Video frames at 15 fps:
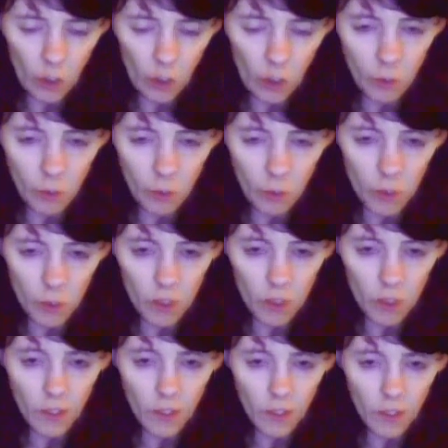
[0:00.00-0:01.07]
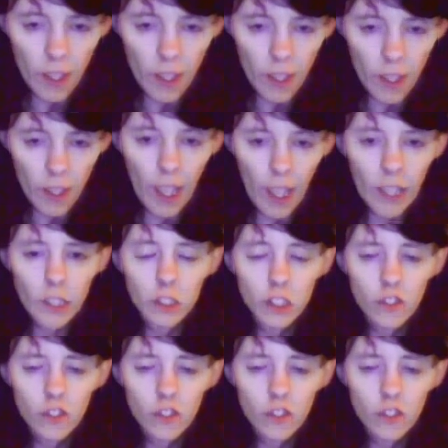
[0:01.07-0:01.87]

but that's as far as it goes.